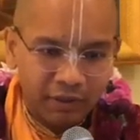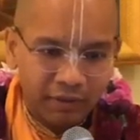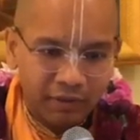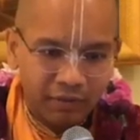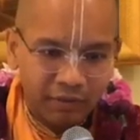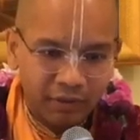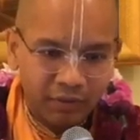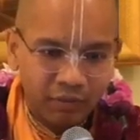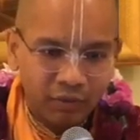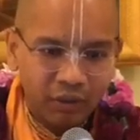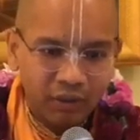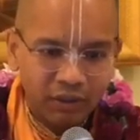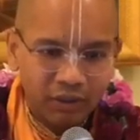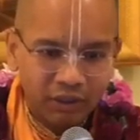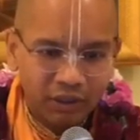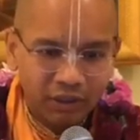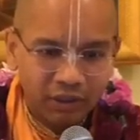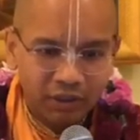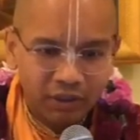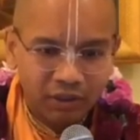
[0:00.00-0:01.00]
in one
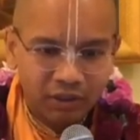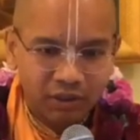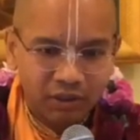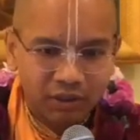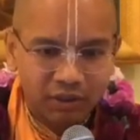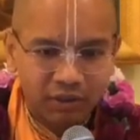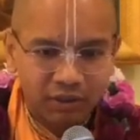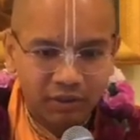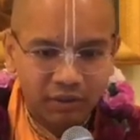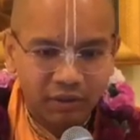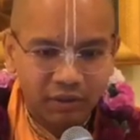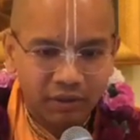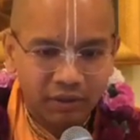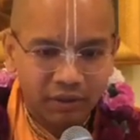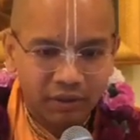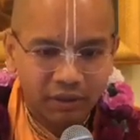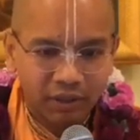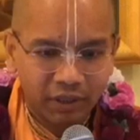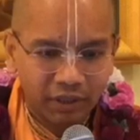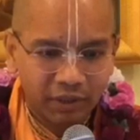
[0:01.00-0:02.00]
such
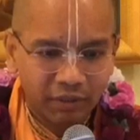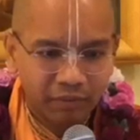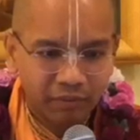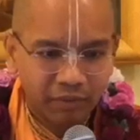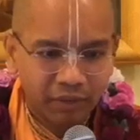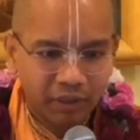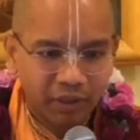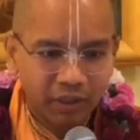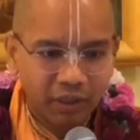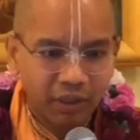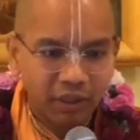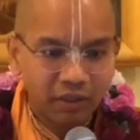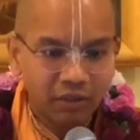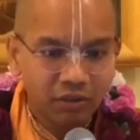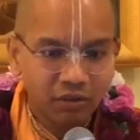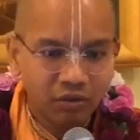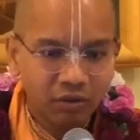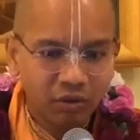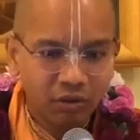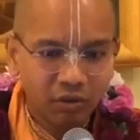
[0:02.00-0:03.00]
time he
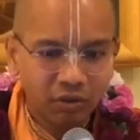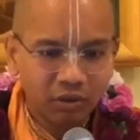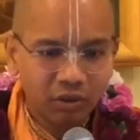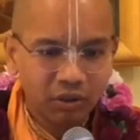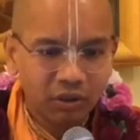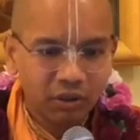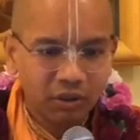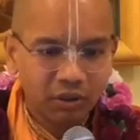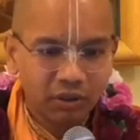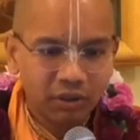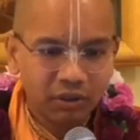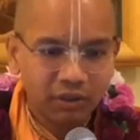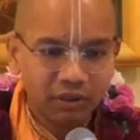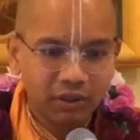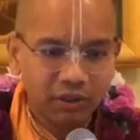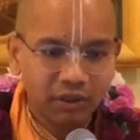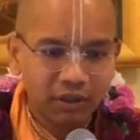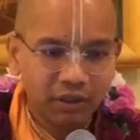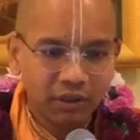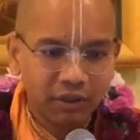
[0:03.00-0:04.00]
installed
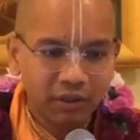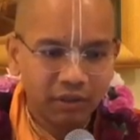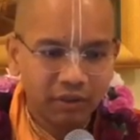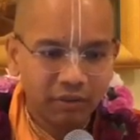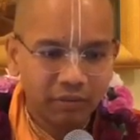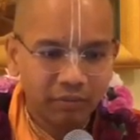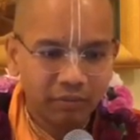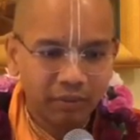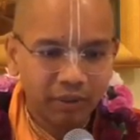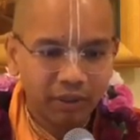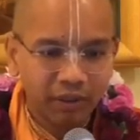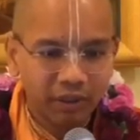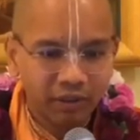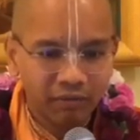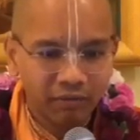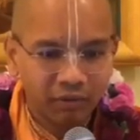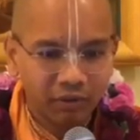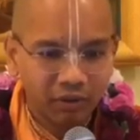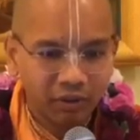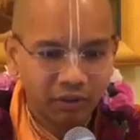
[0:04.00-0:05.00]
the printing
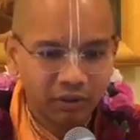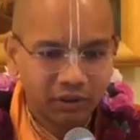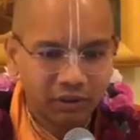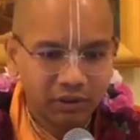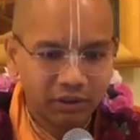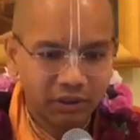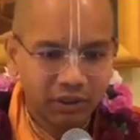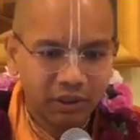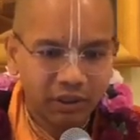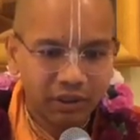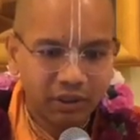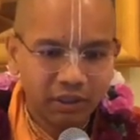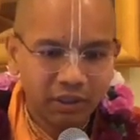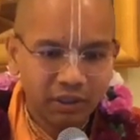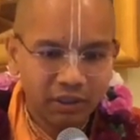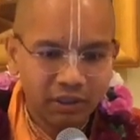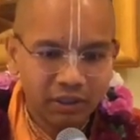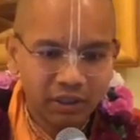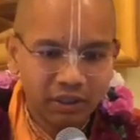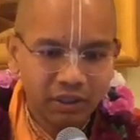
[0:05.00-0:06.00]
works in the
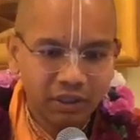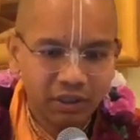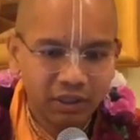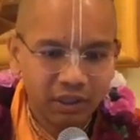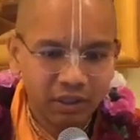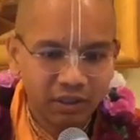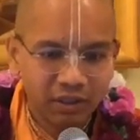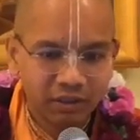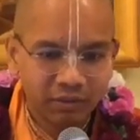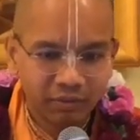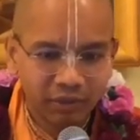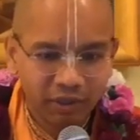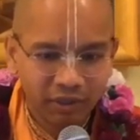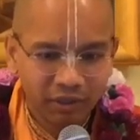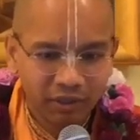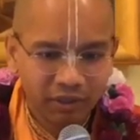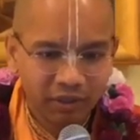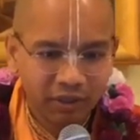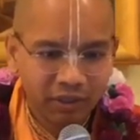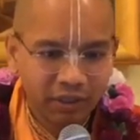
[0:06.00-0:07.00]
Sachidananda Mutt,
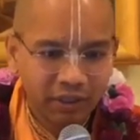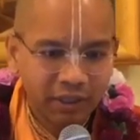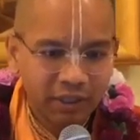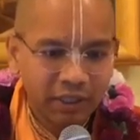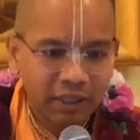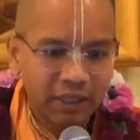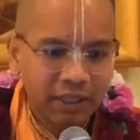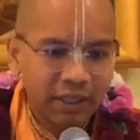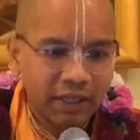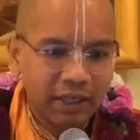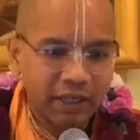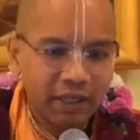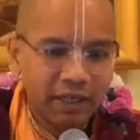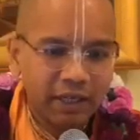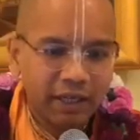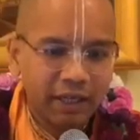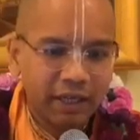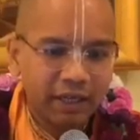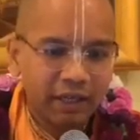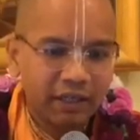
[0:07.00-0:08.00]

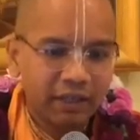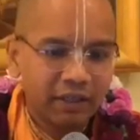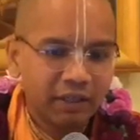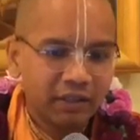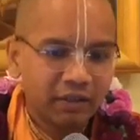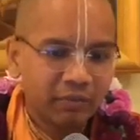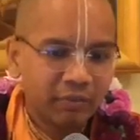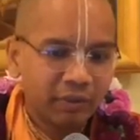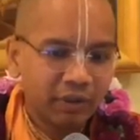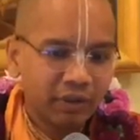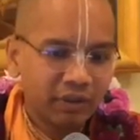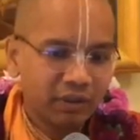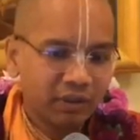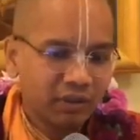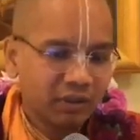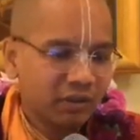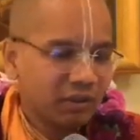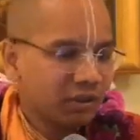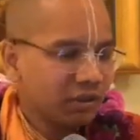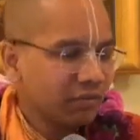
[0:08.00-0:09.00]
and the print,
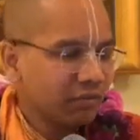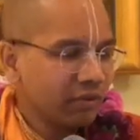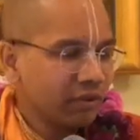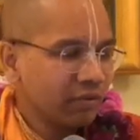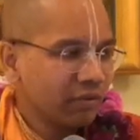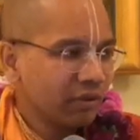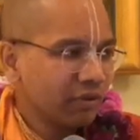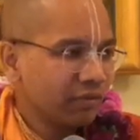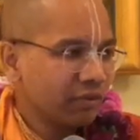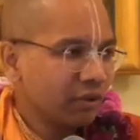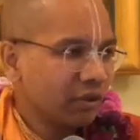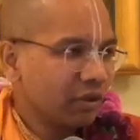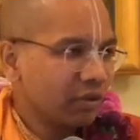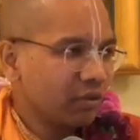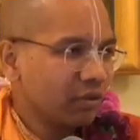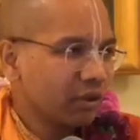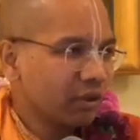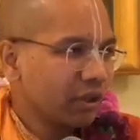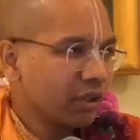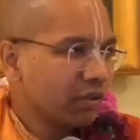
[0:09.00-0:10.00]
we would have thought,
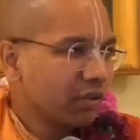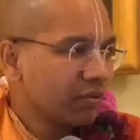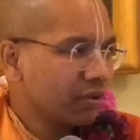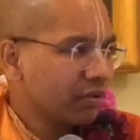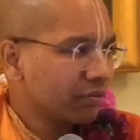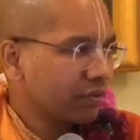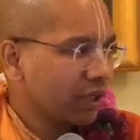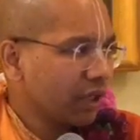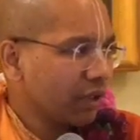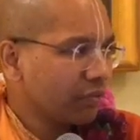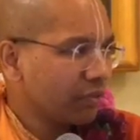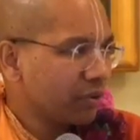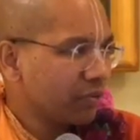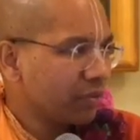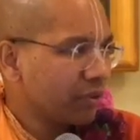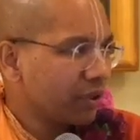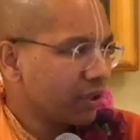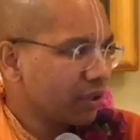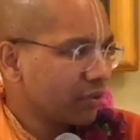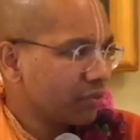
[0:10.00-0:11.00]
okay, he would have kept the
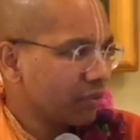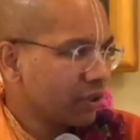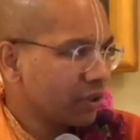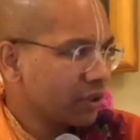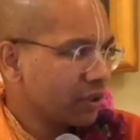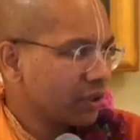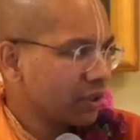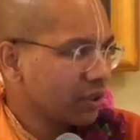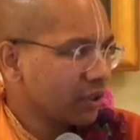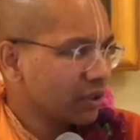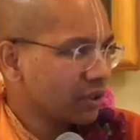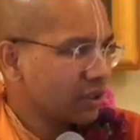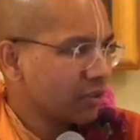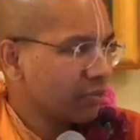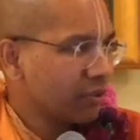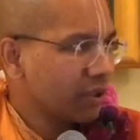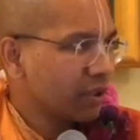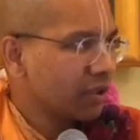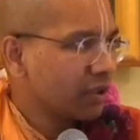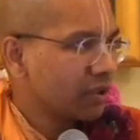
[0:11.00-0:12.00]
printing press in a
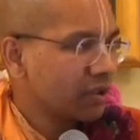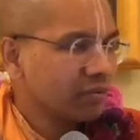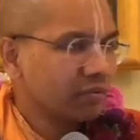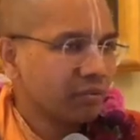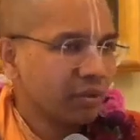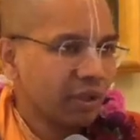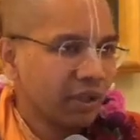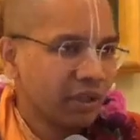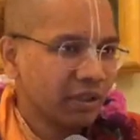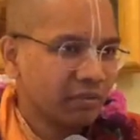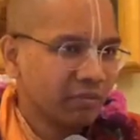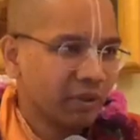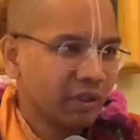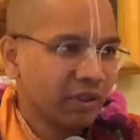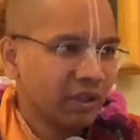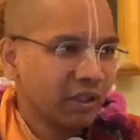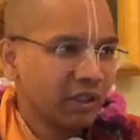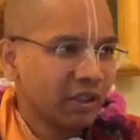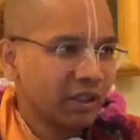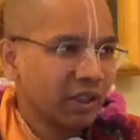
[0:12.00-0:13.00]
separate place, but
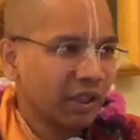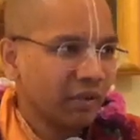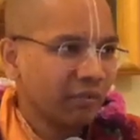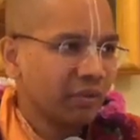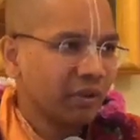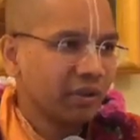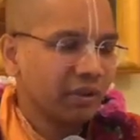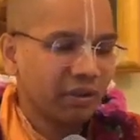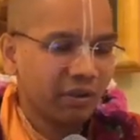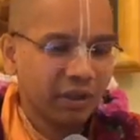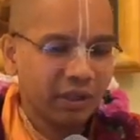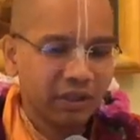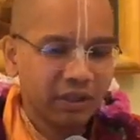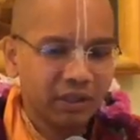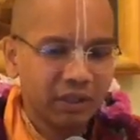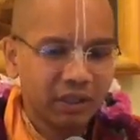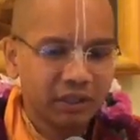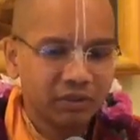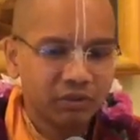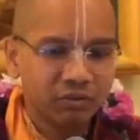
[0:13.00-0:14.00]
he kept it right
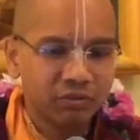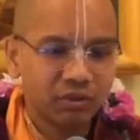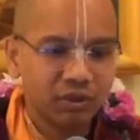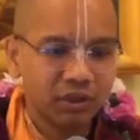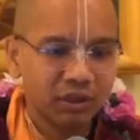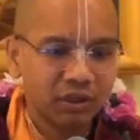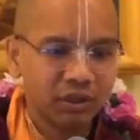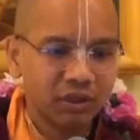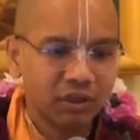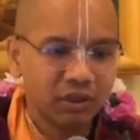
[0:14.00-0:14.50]
next to the